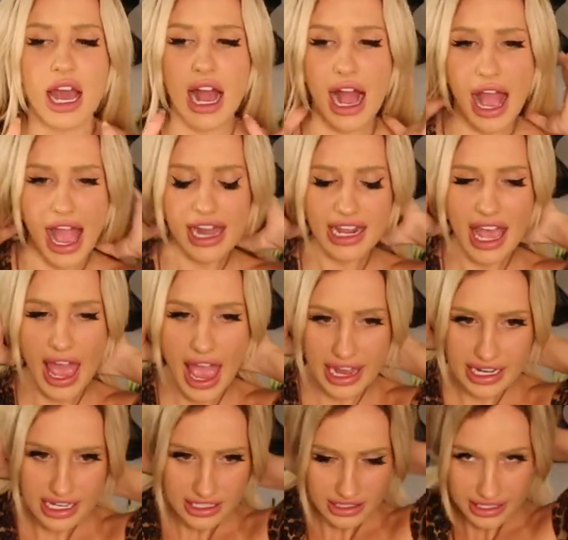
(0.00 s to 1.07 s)
I had a
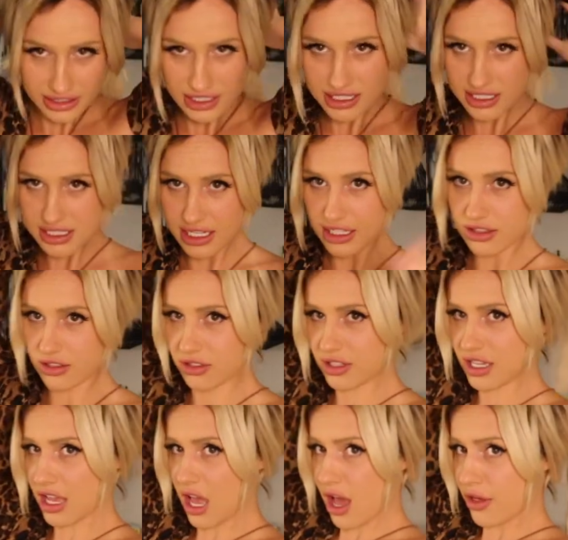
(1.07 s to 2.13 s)
headache. Like, this is like
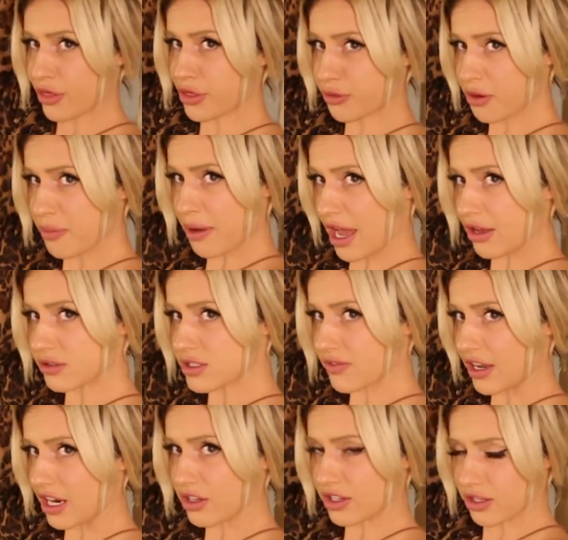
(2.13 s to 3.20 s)
literally 3 pounds of
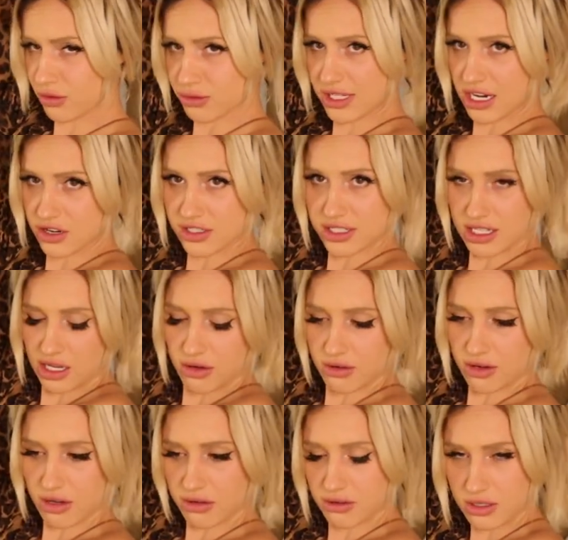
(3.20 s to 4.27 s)
hair. Like, whose hair is this? I don't
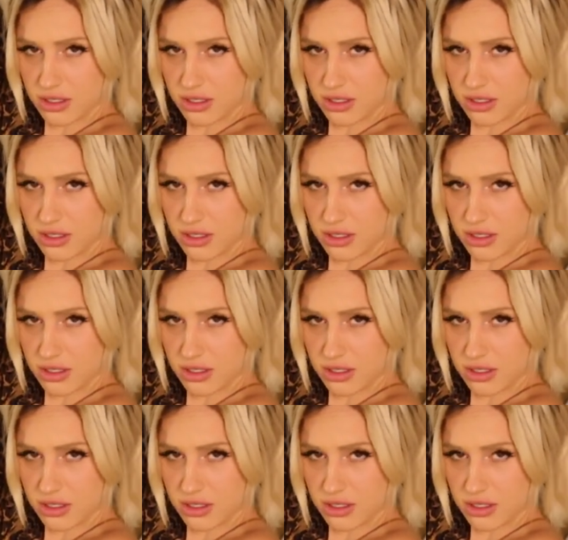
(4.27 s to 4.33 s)
know.